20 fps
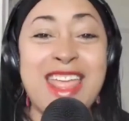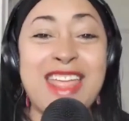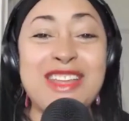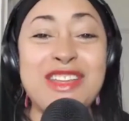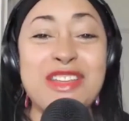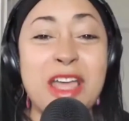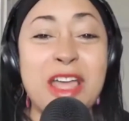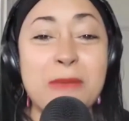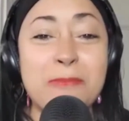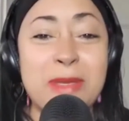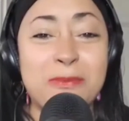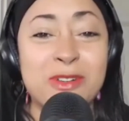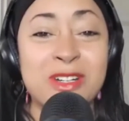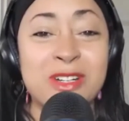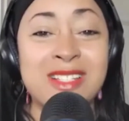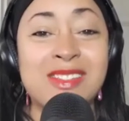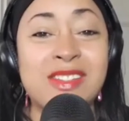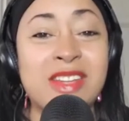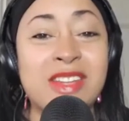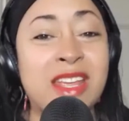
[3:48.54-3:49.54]
yeah, people
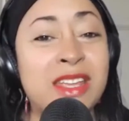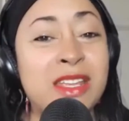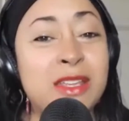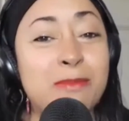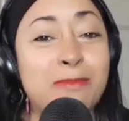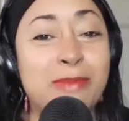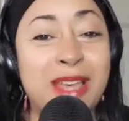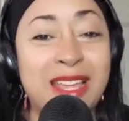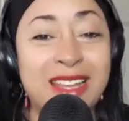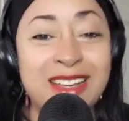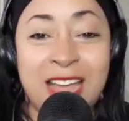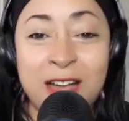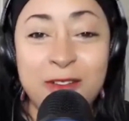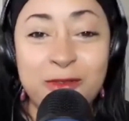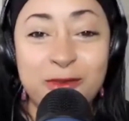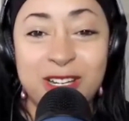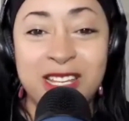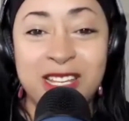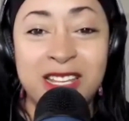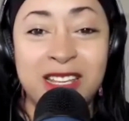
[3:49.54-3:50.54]
understand he better not
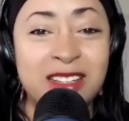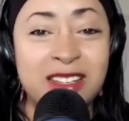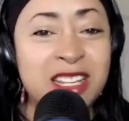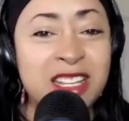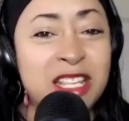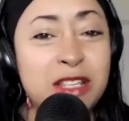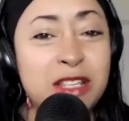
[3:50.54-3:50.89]
win. He